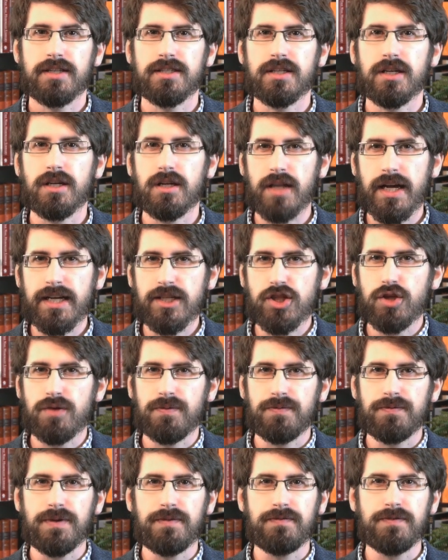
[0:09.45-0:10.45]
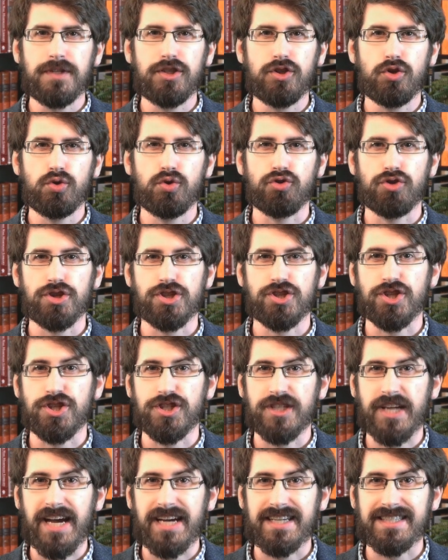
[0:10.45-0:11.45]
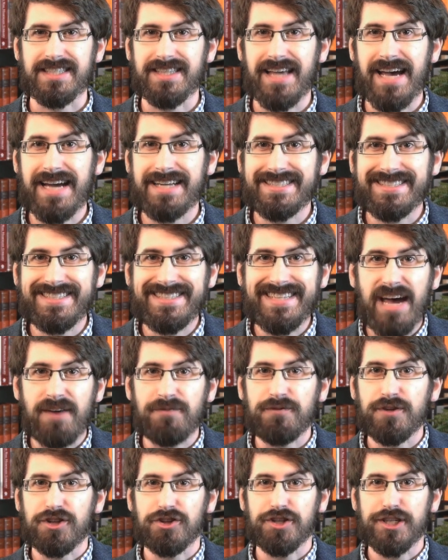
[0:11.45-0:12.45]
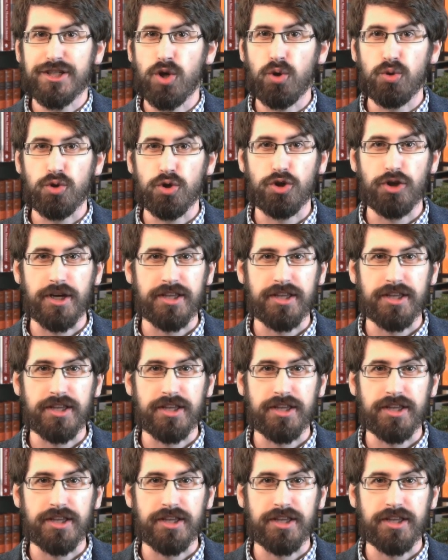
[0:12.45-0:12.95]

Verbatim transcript: It's a collection of 52 Christian texts that definitely don't look